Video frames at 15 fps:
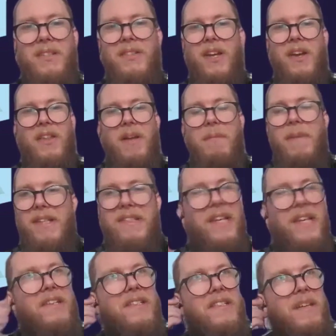No, that makes
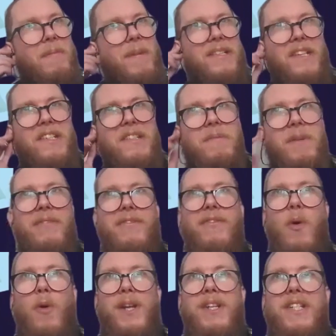sense. That makes sense. A bit of
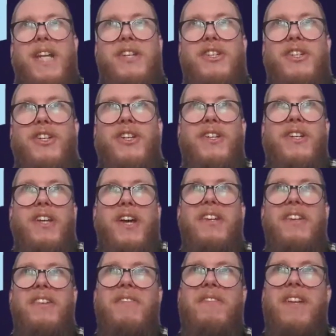orientation
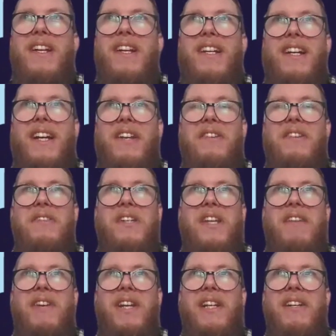and
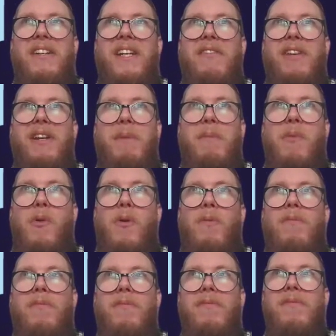giving a bit
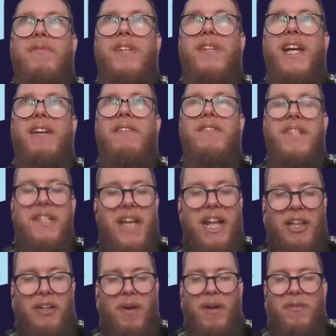more,
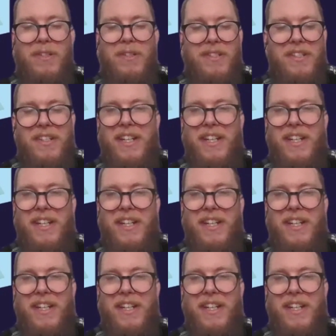detail around